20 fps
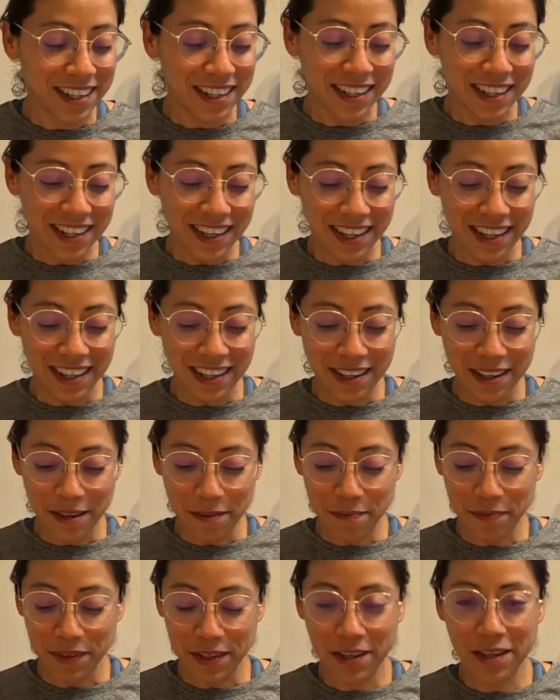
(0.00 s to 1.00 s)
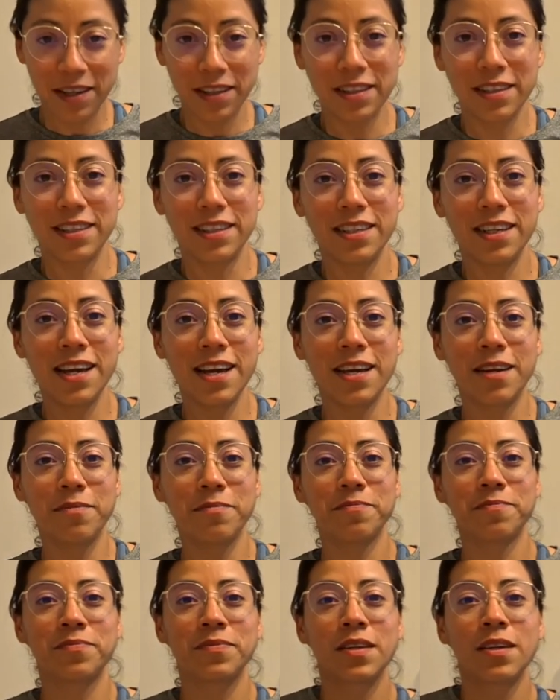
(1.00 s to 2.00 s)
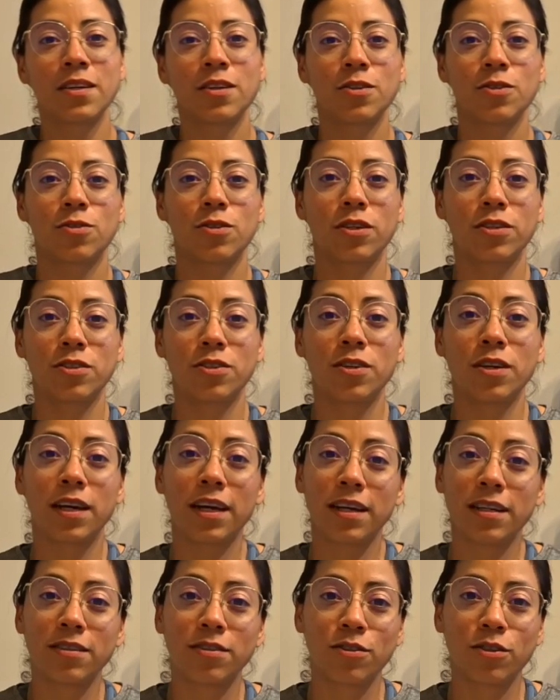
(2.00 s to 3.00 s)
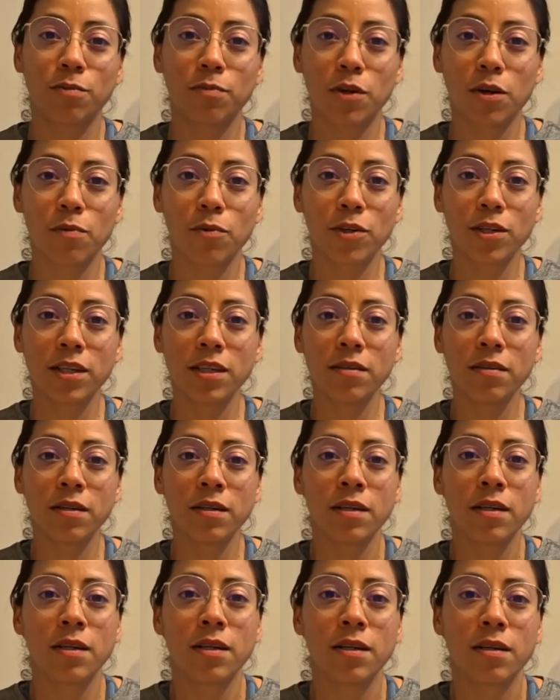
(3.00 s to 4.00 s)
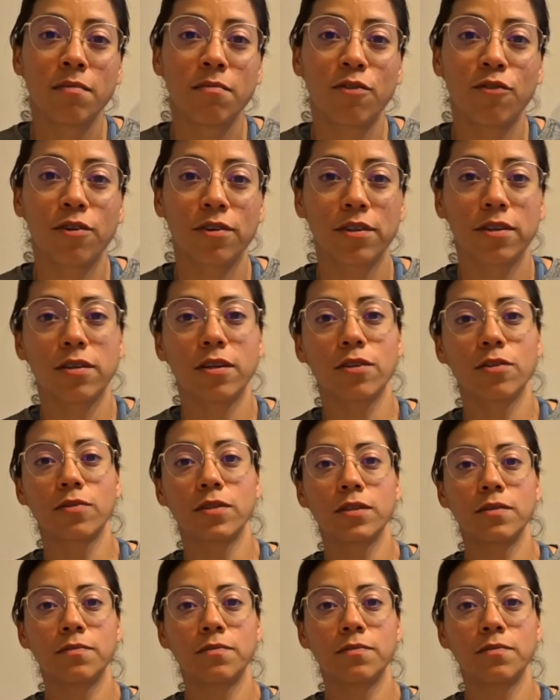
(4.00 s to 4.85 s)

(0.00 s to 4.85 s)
and call it a day. So I'll see you guys tomorrow morning before the long run.